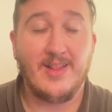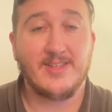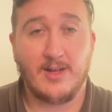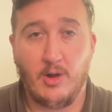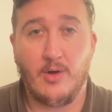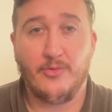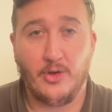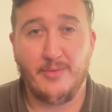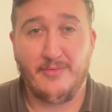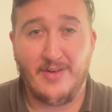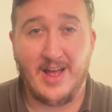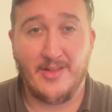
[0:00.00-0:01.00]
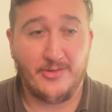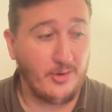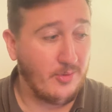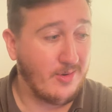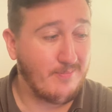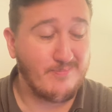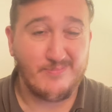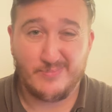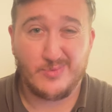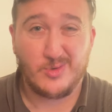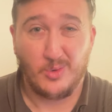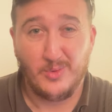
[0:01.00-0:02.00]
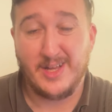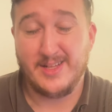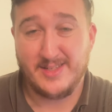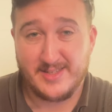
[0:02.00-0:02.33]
And there's a lot of Tottenham fans who are talking